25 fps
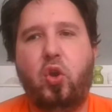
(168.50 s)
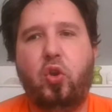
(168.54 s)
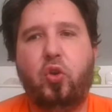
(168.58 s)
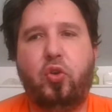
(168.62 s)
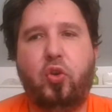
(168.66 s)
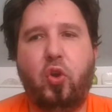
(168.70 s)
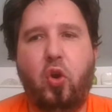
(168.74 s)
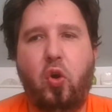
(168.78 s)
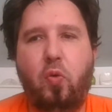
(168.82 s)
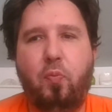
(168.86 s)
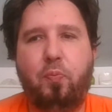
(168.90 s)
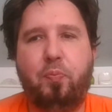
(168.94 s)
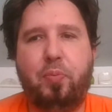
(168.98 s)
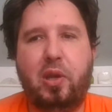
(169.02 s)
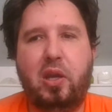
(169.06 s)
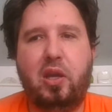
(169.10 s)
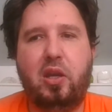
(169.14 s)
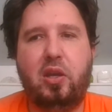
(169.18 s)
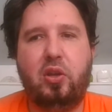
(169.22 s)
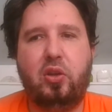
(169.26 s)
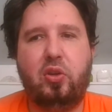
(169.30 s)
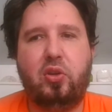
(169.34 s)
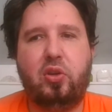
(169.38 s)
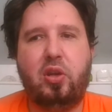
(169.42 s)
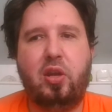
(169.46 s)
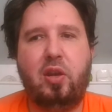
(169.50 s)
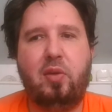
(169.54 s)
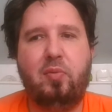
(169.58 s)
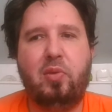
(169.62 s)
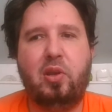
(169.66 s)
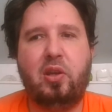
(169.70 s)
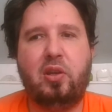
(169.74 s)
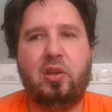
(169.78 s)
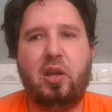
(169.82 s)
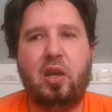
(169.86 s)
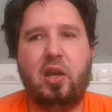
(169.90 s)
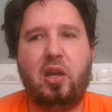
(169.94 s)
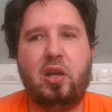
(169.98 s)
don't be
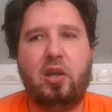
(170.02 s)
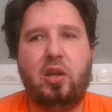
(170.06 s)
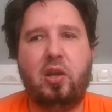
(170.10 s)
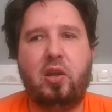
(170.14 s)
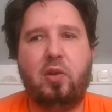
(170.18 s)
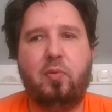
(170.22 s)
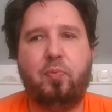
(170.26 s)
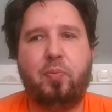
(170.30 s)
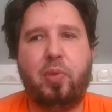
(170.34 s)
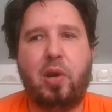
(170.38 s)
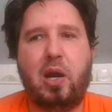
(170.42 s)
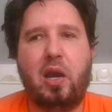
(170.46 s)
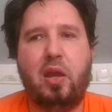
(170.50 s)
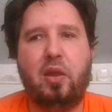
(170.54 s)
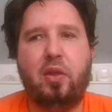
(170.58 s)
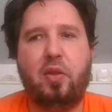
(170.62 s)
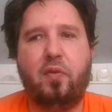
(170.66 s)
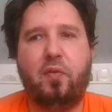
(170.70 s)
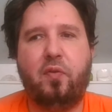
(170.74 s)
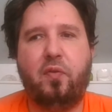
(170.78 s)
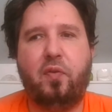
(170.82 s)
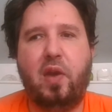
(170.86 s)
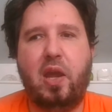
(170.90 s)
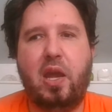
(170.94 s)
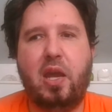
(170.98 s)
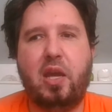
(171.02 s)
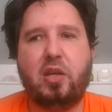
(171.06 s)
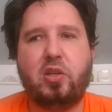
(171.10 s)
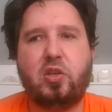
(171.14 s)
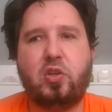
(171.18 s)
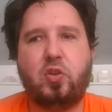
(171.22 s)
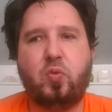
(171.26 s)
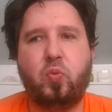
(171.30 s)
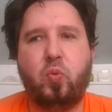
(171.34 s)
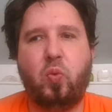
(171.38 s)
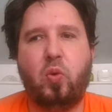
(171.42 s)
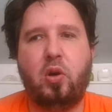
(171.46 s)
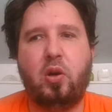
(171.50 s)
intimidated by the
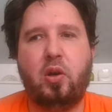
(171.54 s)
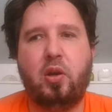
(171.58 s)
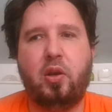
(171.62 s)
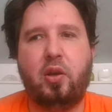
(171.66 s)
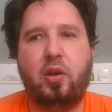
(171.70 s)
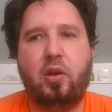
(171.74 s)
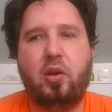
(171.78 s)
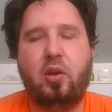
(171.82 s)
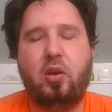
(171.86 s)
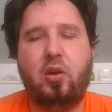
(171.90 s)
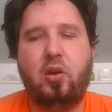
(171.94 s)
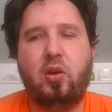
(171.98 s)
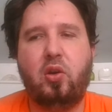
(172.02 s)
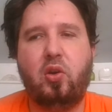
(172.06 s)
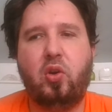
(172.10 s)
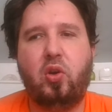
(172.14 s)
fast one